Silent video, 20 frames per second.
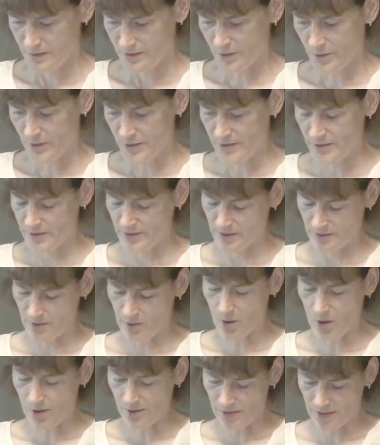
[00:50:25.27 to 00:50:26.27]
So
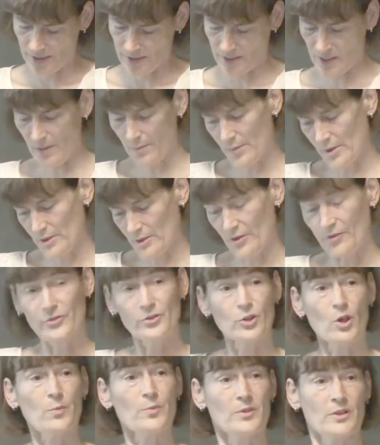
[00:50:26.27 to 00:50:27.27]
it's all the examples of
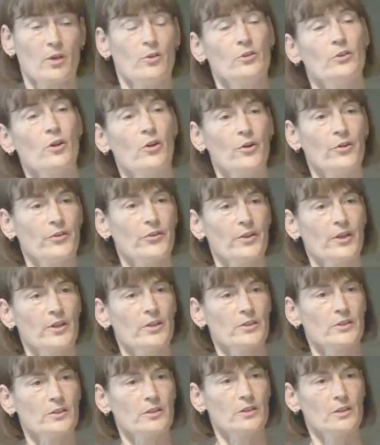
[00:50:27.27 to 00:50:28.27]
top-down
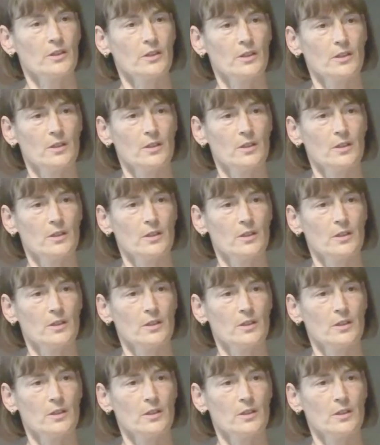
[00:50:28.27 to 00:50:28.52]
causation.